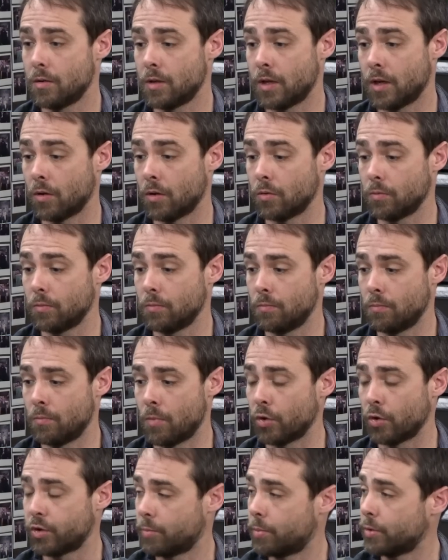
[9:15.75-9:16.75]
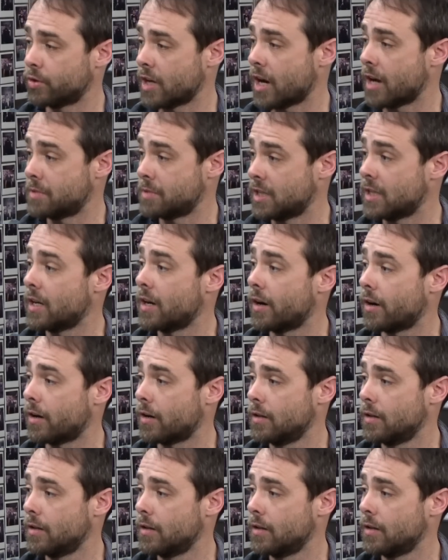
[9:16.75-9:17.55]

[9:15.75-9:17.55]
you know, multiple times a year.